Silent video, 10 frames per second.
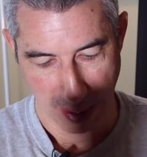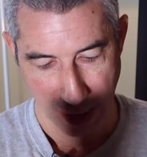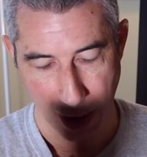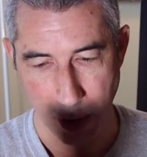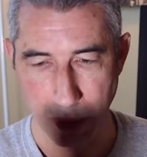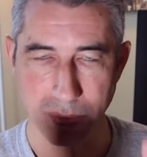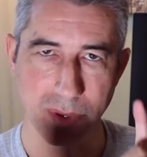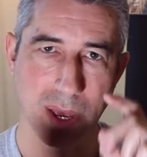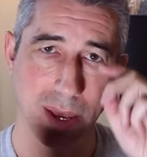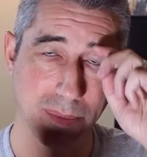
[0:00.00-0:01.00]
Oh,
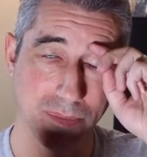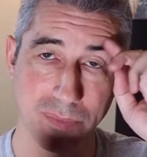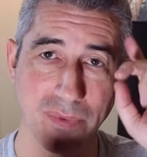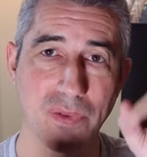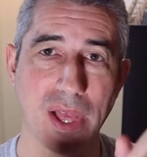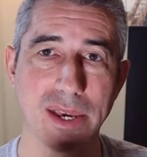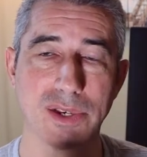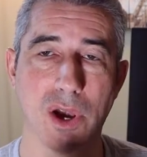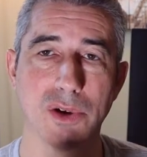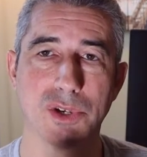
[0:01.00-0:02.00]

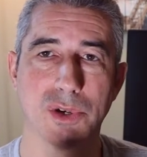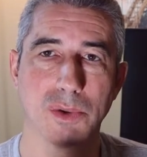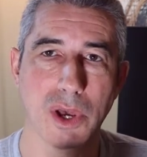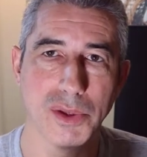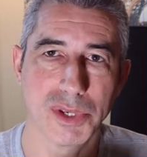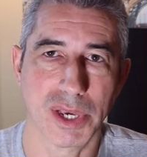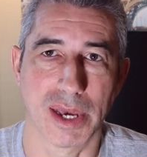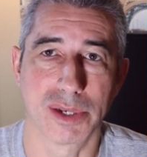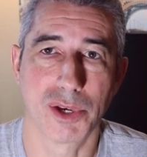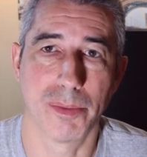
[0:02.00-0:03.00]
flash hot shoe
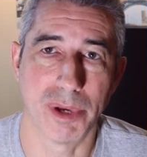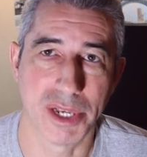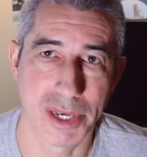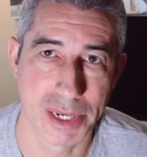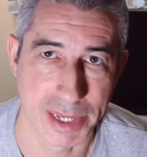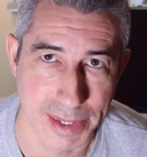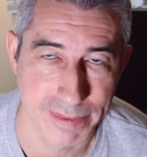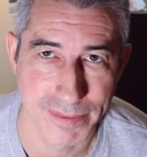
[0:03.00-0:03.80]
contacts could be dirty.